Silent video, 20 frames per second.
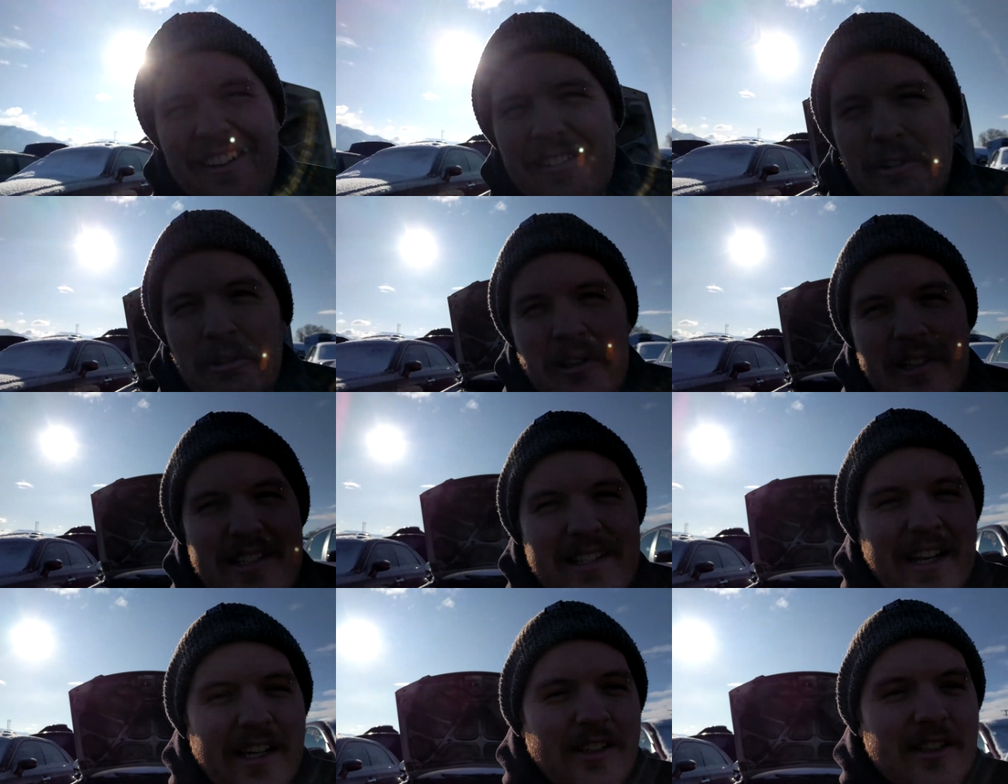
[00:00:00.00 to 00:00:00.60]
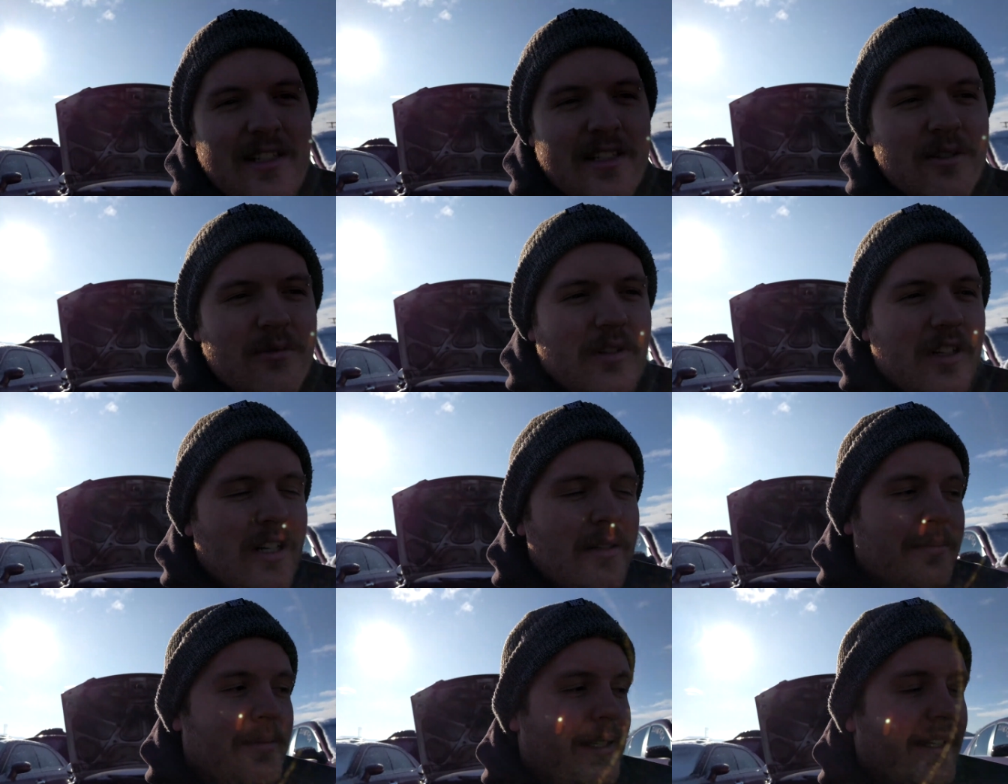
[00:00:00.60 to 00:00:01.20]
everyone does an LS
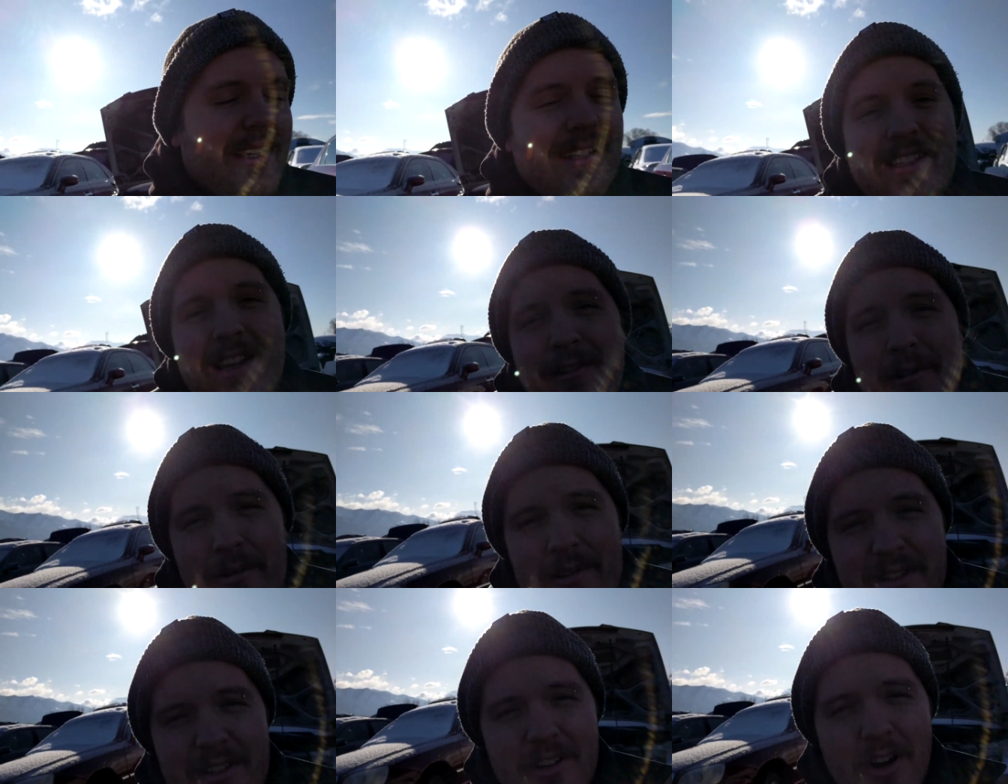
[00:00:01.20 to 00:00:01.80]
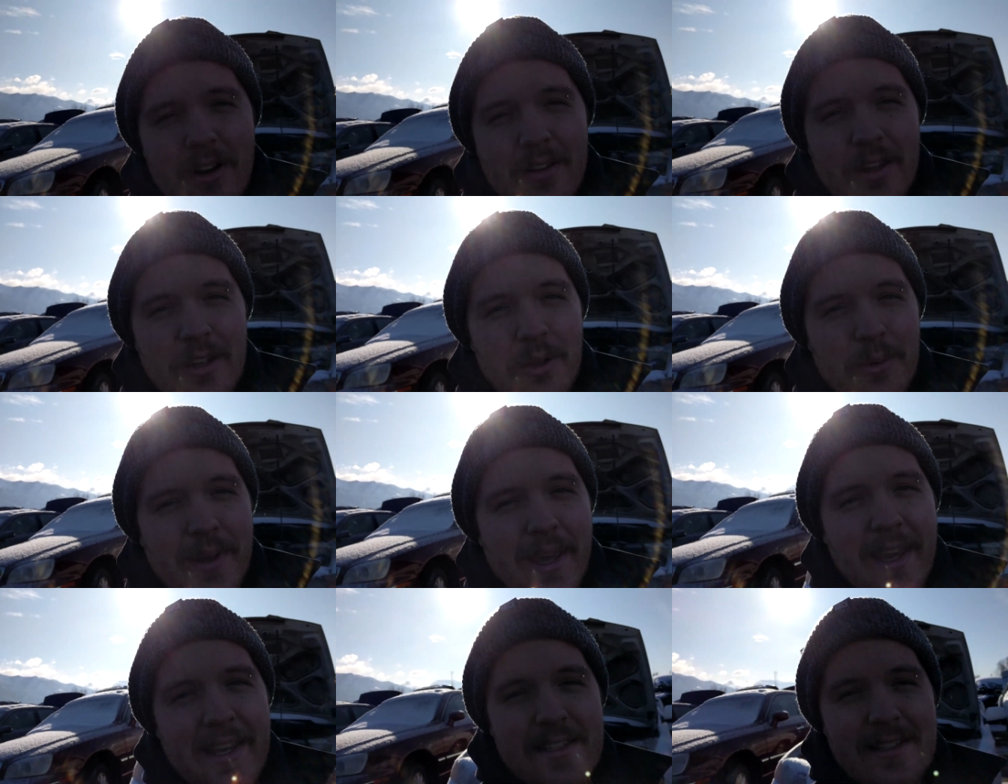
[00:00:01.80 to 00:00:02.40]
swap. I guess everyone's starting to do
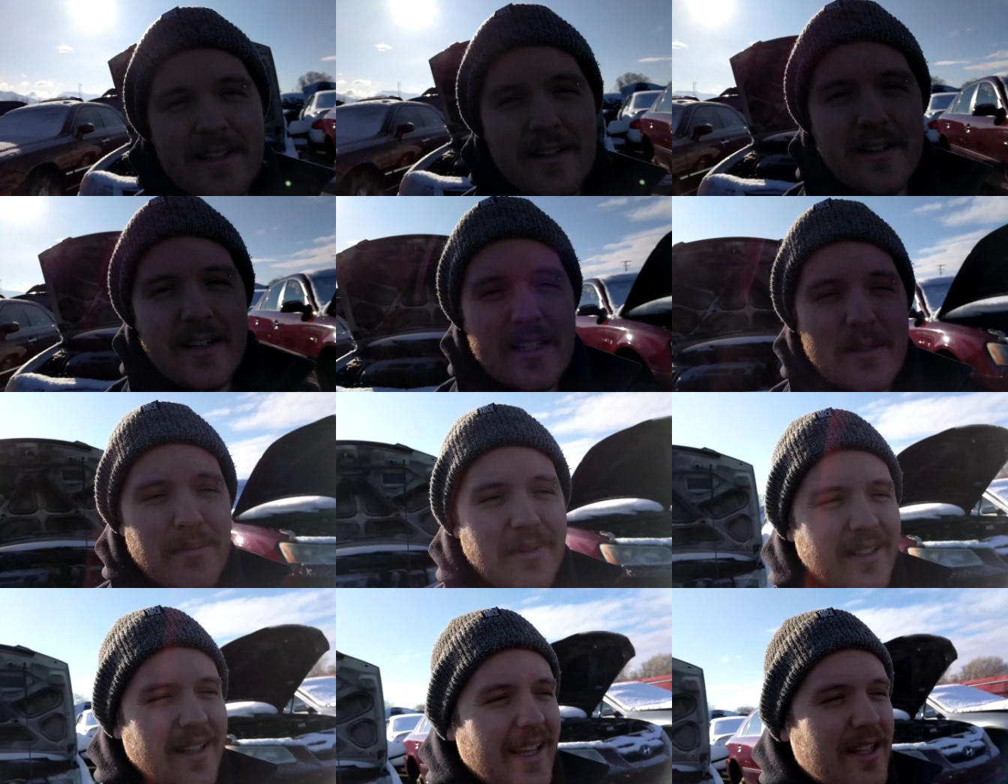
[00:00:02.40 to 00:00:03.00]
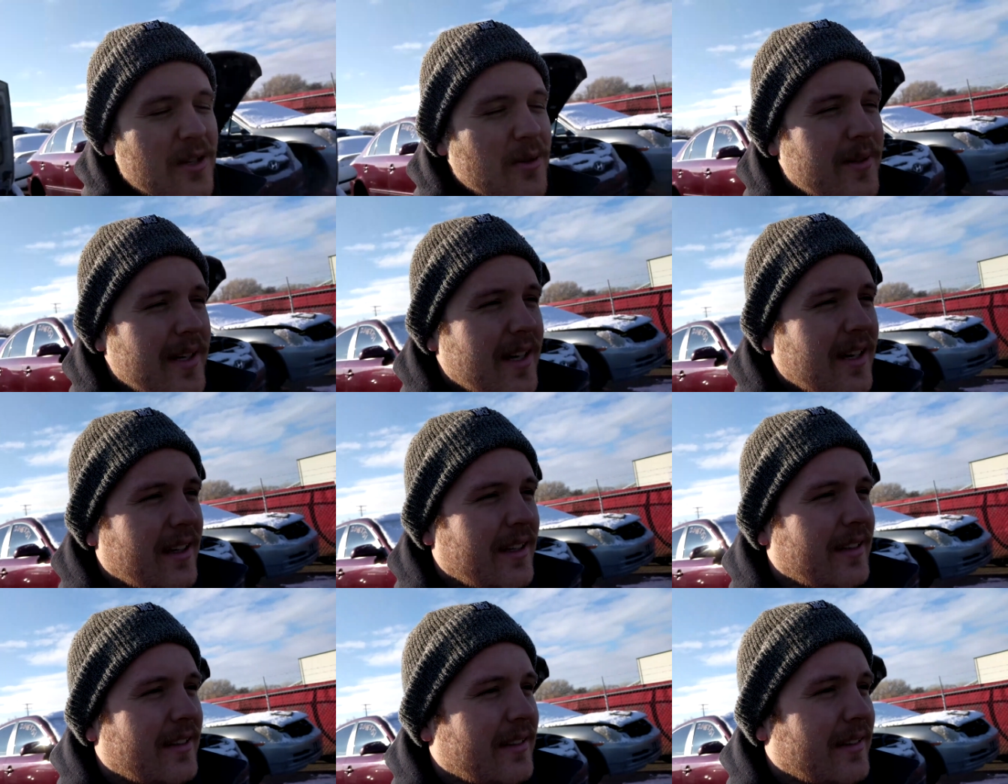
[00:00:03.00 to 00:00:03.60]
K series, but that's
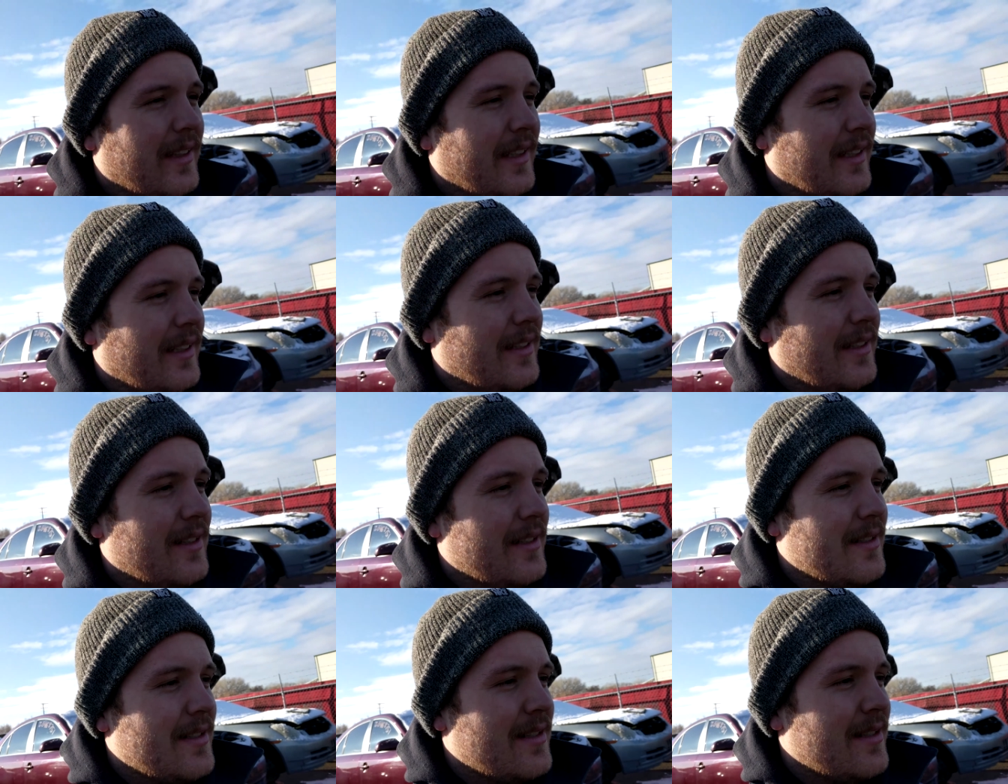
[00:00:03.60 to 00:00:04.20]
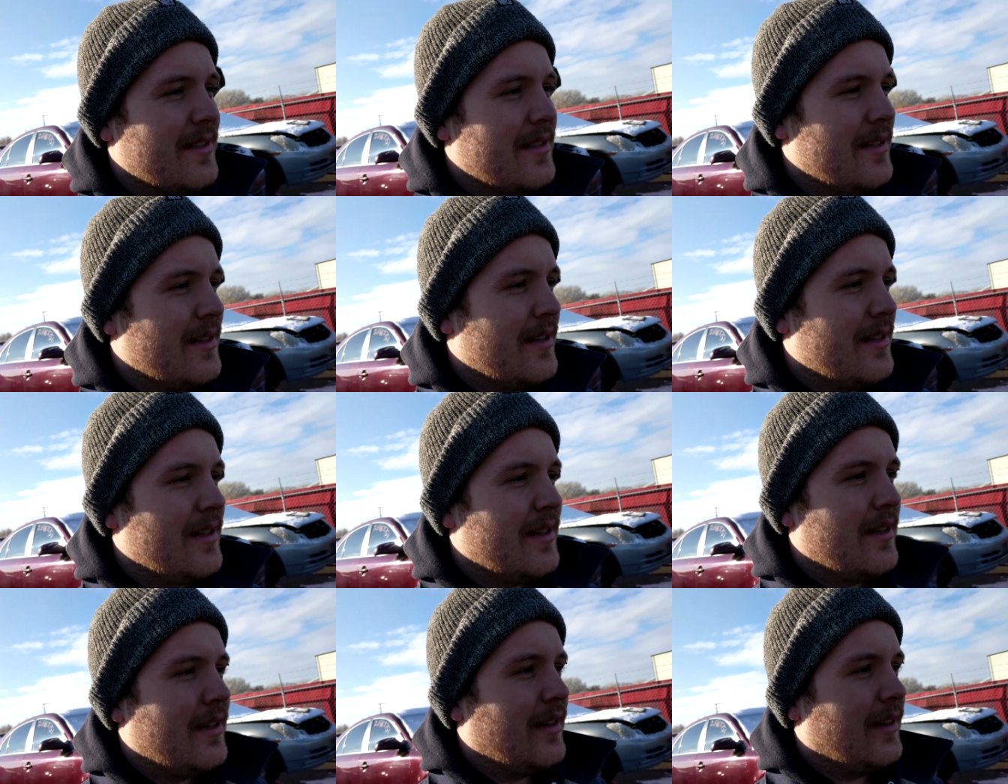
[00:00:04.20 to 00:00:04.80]
okay because
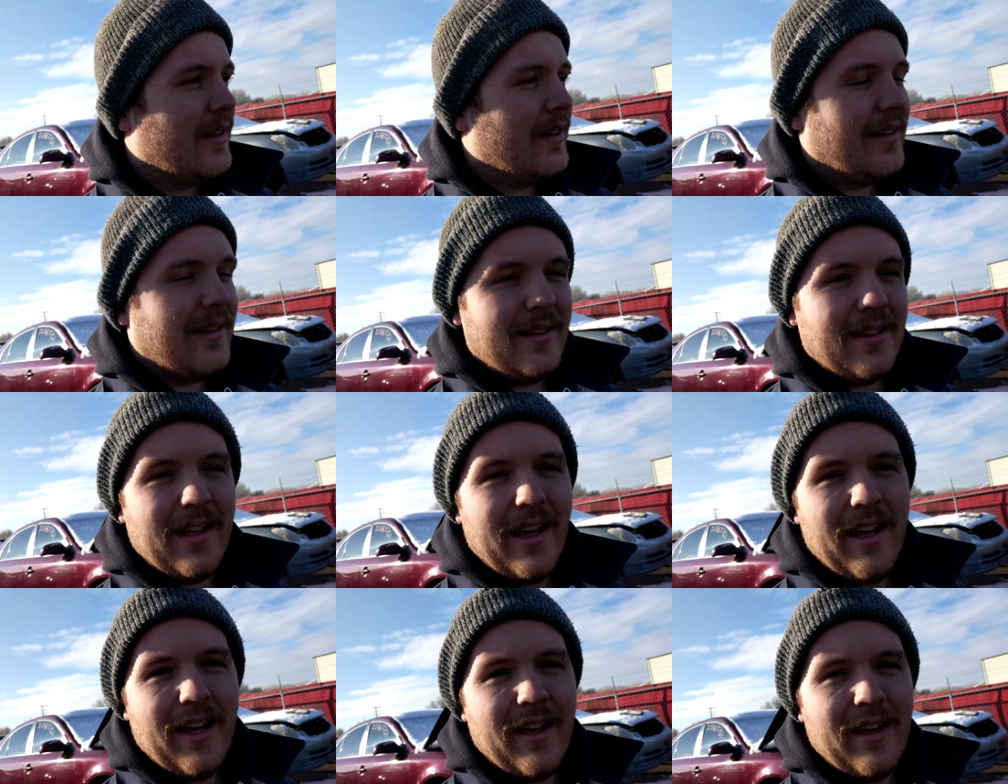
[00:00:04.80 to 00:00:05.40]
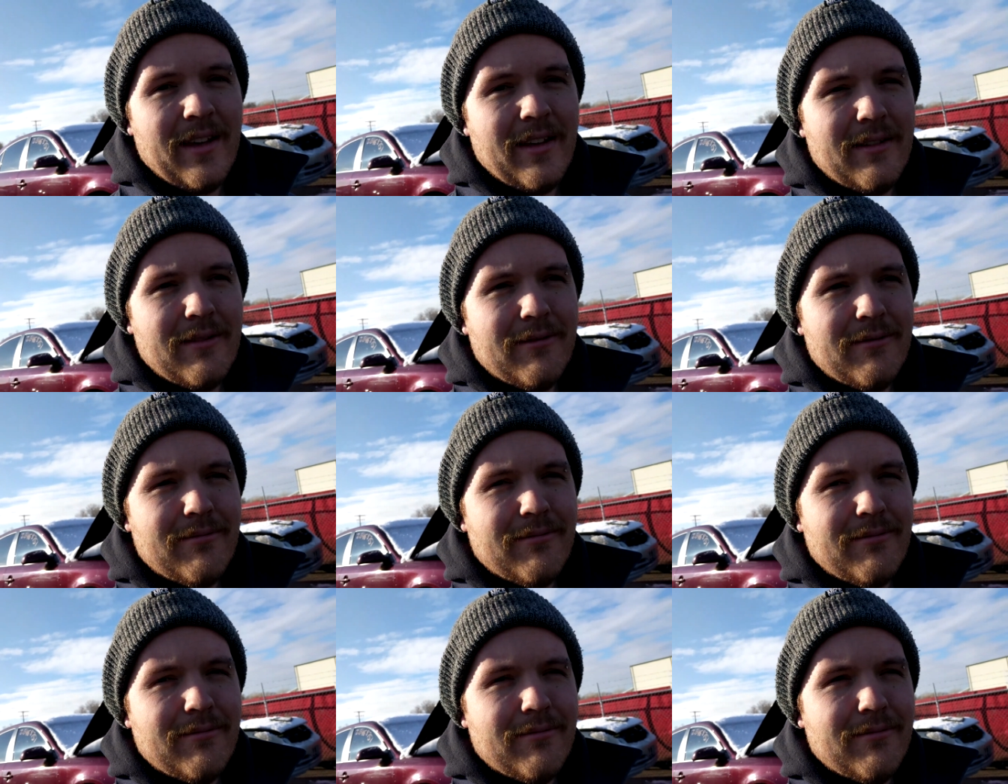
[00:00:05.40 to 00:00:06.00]
K.
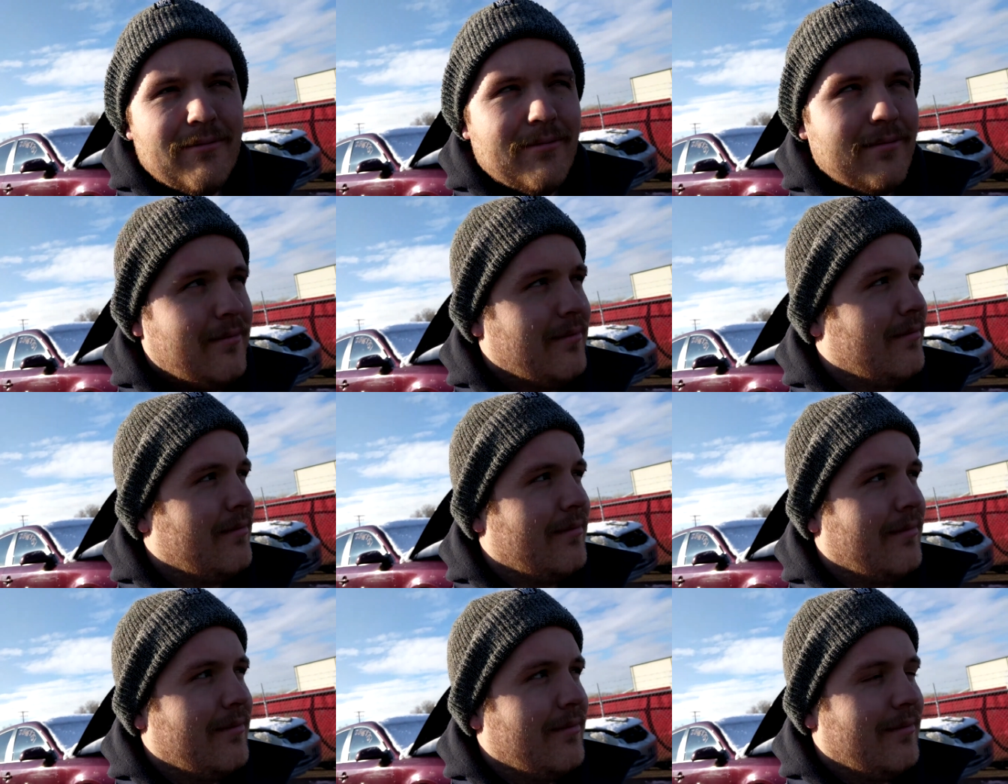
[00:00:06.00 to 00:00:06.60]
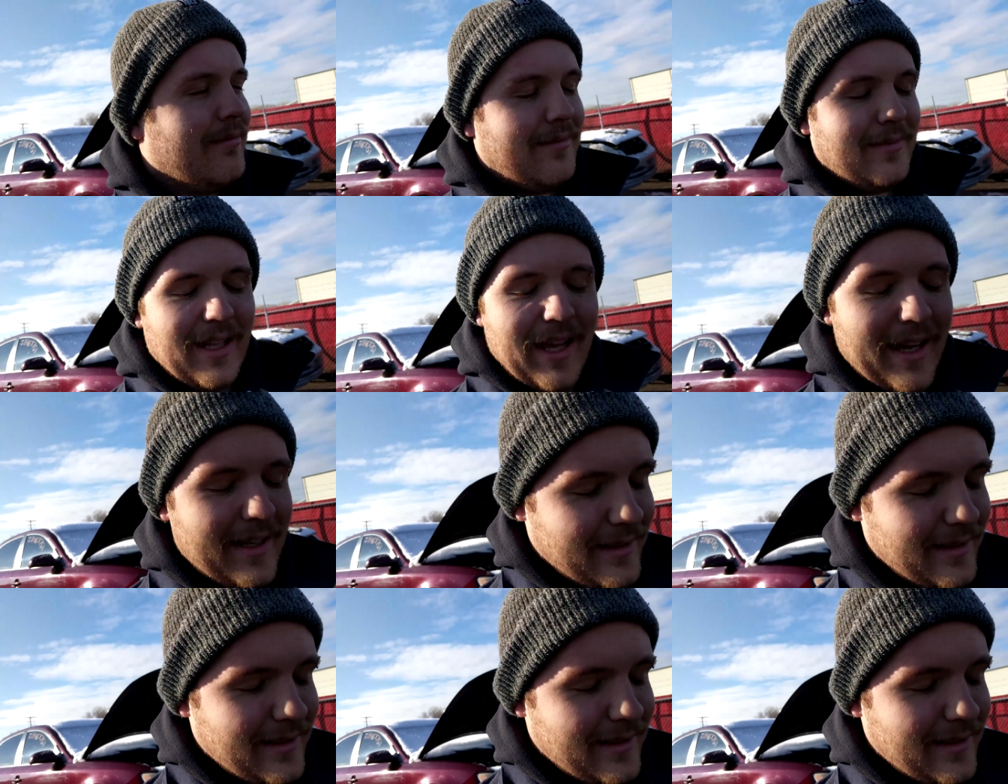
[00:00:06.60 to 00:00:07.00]
I